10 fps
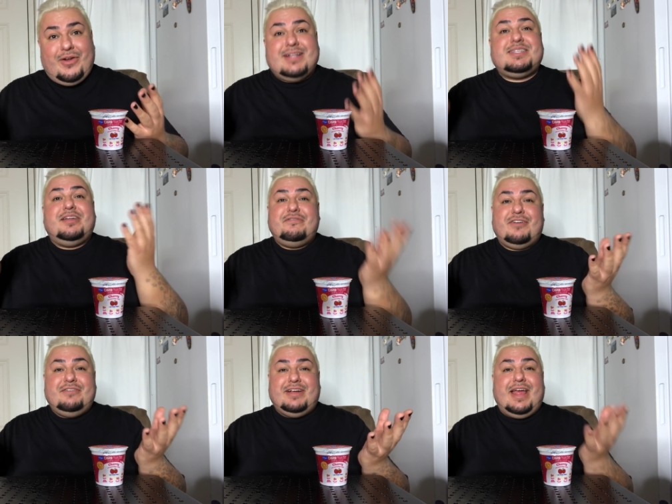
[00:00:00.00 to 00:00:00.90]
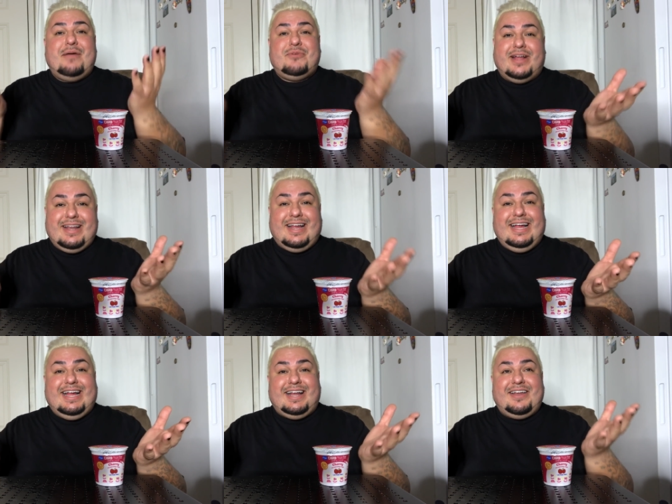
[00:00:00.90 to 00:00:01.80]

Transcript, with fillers: I sit in front of a camera and eat,